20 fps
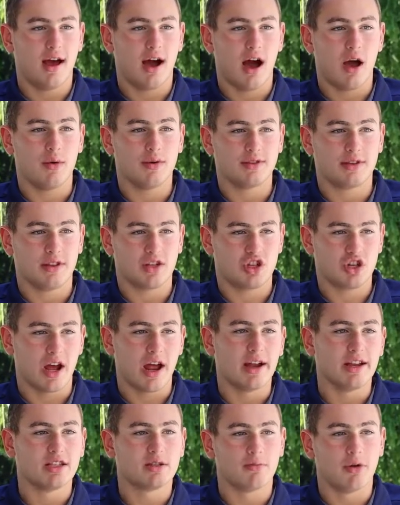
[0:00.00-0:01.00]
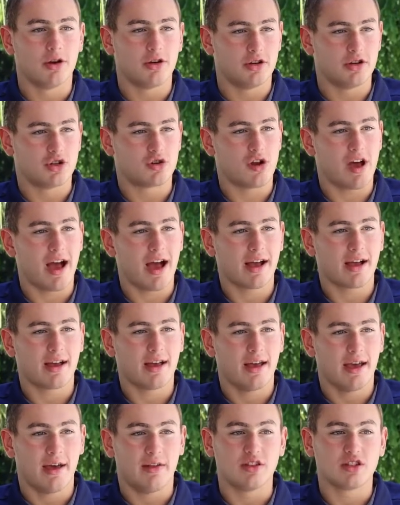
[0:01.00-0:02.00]
I was on the Chinese immersion track,
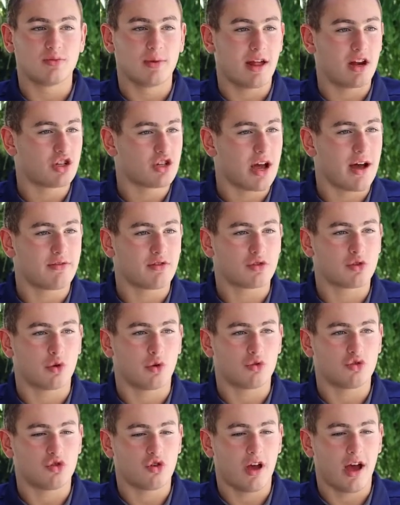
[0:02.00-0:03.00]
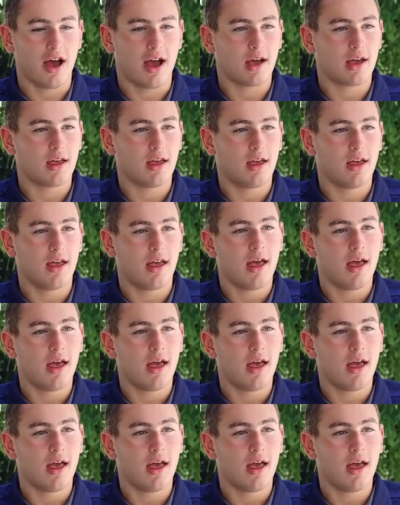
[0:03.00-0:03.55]
a Spanish after-school track.